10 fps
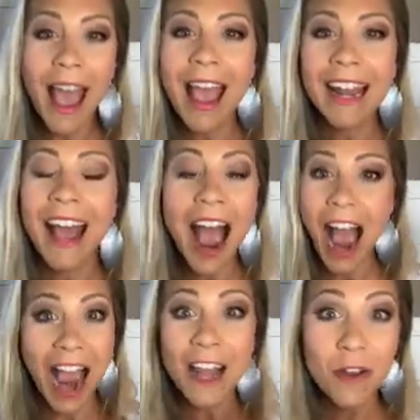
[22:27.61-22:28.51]
And
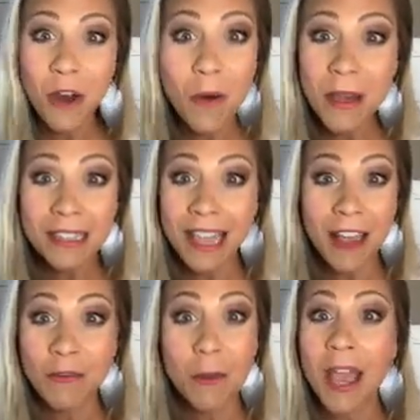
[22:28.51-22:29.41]
I don't always
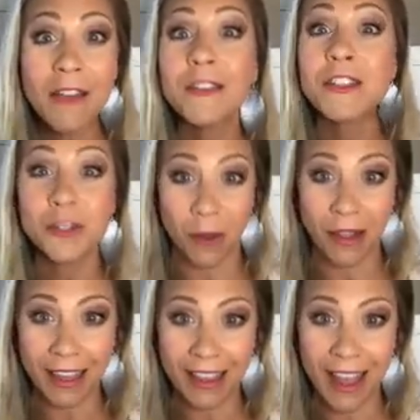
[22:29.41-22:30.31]
have a way of
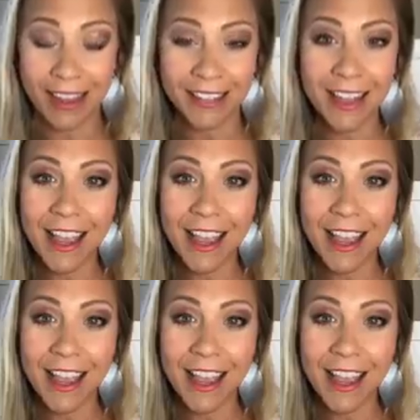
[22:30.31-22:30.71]
controlling that.